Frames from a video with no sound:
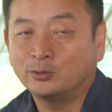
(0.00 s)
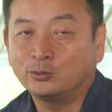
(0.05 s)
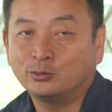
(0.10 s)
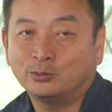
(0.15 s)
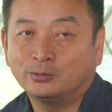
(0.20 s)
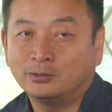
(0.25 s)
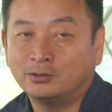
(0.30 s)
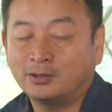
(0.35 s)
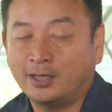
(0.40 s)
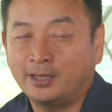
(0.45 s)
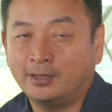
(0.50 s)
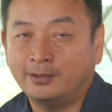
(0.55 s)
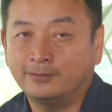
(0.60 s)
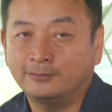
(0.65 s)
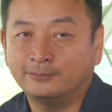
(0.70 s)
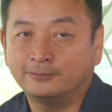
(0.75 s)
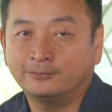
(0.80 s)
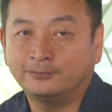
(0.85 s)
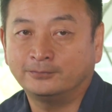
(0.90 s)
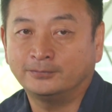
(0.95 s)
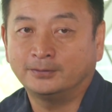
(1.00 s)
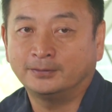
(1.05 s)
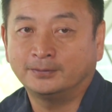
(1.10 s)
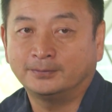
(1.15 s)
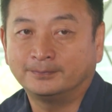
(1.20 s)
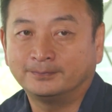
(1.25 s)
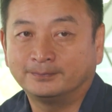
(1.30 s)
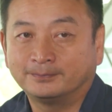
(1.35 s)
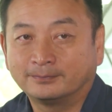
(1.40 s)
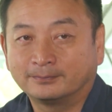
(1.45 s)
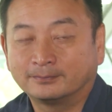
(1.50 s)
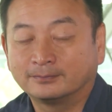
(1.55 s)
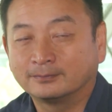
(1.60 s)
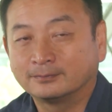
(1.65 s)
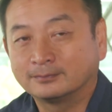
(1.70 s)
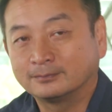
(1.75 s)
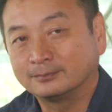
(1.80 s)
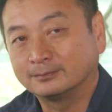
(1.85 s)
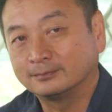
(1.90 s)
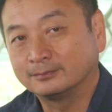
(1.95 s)
we will have
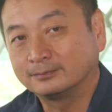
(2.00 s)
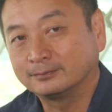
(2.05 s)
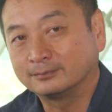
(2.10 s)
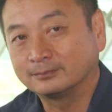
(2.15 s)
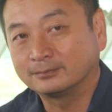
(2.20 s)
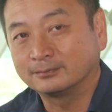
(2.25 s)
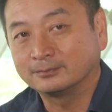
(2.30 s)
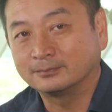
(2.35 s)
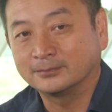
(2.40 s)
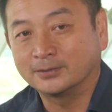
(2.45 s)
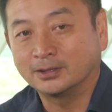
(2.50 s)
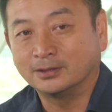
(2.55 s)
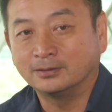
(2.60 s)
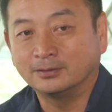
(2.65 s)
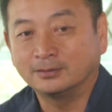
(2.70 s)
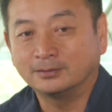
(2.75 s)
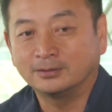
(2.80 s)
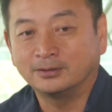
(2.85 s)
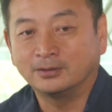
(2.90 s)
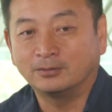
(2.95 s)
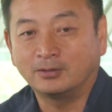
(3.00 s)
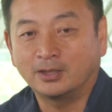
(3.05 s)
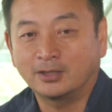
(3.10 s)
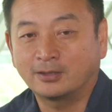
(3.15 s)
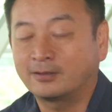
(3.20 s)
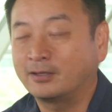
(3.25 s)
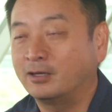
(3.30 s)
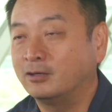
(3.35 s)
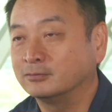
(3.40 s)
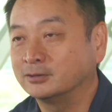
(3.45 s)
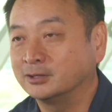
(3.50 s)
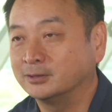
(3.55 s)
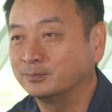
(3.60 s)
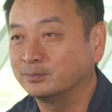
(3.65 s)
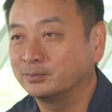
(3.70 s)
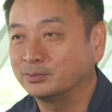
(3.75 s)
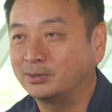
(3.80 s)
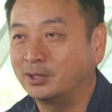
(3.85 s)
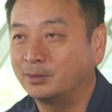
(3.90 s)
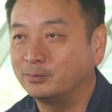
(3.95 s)
1,000
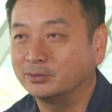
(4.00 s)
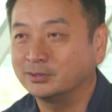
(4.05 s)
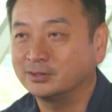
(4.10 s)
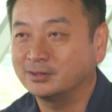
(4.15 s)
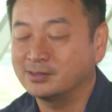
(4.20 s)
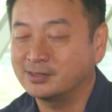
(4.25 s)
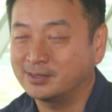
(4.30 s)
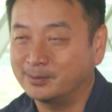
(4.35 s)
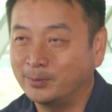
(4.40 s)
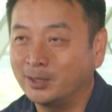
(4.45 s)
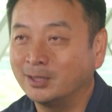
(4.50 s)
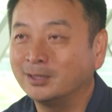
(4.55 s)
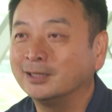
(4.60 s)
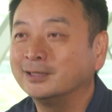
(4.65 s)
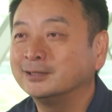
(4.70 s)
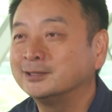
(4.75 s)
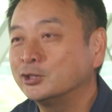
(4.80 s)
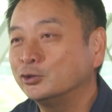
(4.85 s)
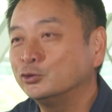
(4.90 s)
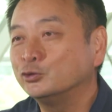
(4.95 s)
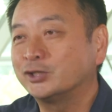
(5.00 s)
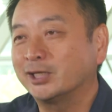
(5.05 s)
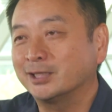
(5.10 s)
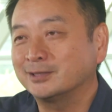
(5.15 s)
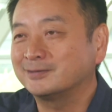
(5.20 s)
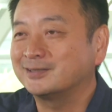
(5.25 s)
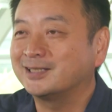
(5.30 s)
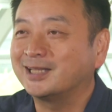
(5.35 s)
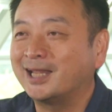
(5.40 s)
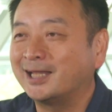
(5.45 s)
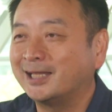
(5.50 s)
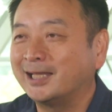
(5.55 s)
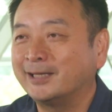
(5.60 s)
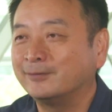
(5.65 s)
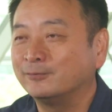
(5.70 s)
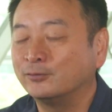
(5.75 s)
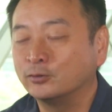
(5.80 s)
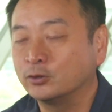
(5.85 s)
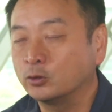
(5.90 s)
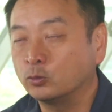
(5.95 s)
properties. Until you get to that
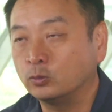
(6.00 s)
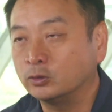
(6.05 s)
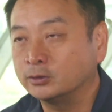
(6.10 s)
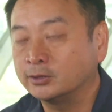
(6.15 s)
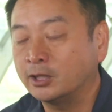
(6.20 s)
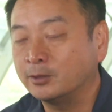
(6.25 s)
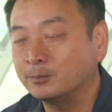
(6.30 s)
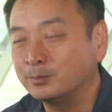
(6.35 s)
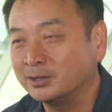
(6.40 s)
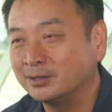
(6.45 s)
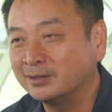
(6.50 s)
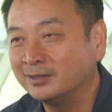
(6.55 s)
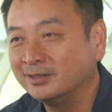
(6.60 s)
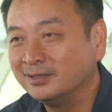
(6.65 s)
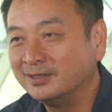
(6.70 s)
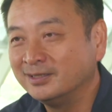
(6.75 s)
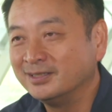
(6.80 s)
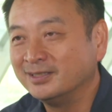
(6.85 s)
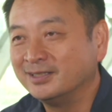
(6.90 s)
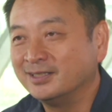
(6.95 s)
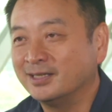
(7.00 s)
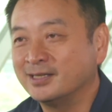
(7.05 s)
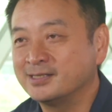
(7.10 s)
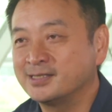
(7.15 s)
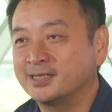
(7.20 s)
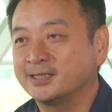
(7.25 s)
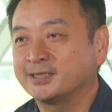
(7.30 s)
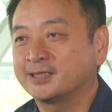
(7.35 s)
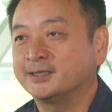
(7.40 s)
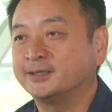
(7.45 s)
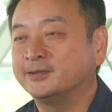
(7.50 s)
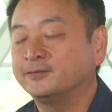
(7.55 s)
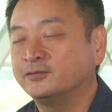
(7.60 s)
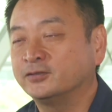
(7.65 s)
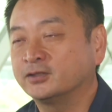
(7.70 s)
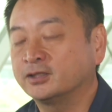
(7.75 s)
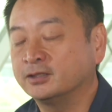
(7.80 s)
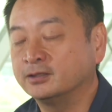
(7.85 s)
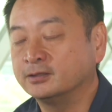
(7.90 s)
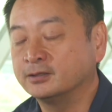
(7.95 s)
level, it will not be a
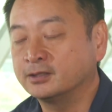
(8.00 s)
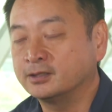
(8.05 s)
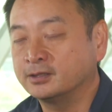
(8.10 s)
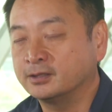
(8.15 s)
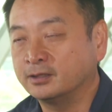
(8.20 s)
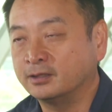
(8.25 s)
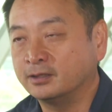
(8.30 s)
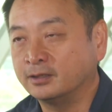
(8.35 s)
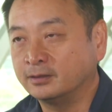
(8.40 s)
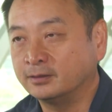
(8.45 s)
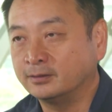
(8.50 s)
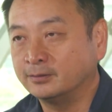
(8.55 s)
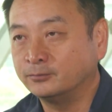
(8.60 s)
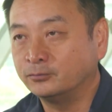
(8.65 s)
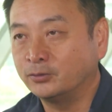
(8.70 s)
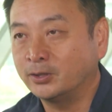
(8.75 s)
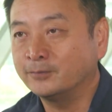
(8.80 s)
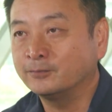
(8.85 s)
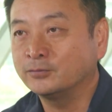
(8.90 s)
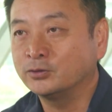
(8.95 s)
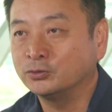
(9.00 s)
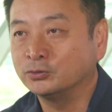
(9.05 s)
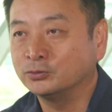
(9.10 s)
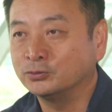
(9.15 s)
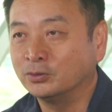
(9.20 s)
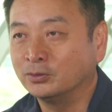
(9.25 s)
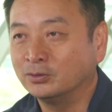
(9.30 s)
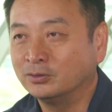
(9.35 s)
significant revenue